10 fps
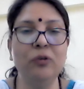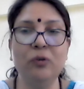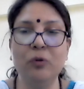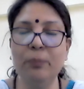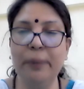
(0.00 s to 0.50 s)

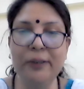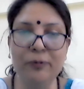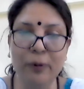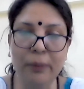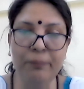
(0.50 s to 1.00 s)
Zoom
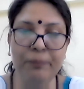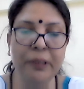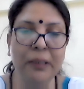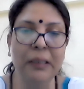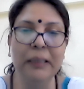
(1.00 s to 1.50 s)
platform.
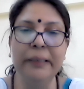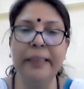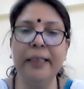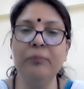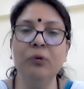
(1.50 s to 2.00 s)

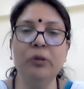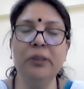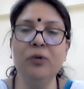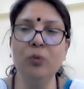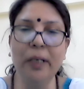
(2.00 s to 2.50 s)
There are more
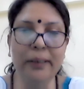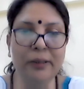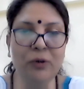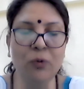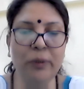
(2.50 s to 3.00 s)
than 200
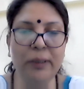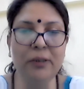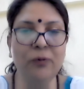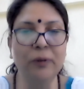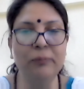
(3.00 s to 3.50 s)

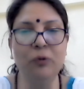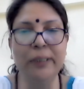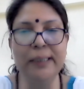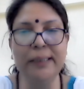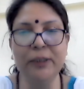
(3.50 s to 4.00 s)
students from
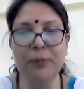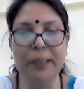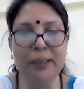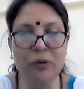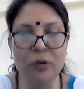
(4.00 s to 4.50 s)

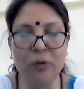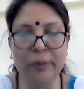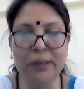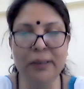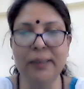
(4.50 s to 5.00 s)
26-plus
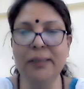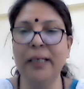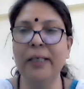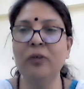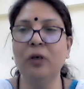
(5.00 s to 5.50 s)
universities
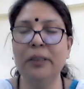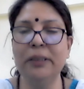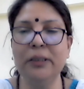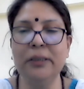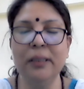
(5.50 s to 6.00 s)
and
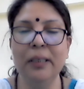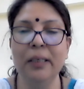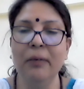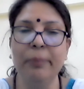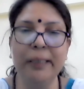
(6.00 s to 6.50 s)
colleges
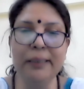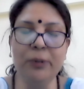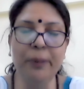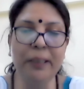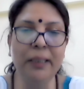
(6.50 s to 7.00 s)

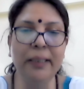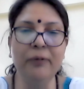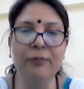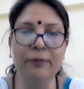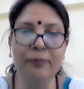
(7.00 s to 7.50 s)
participating
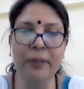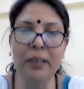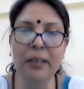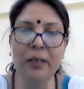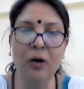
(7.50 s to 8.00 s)
in
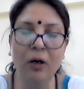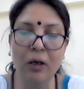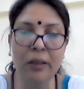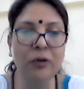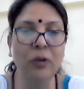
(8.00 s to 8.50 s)

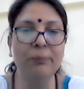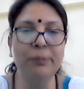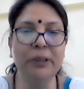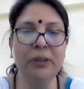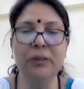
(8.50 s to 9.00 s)
15-odd
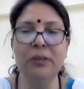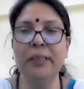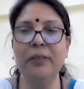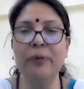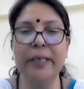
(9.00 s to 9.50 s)
competitions
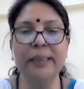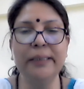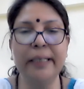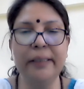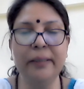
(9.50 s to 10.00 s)
in various
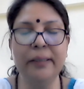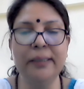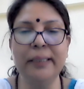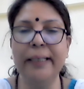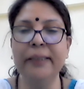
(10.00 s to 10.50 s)

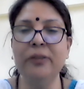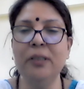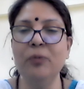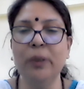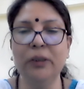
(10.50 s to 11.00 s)
categories and
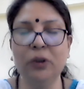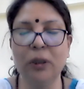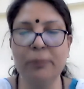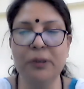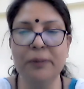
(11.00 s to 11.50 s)
three
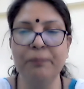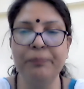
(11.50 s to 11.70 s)
workshops.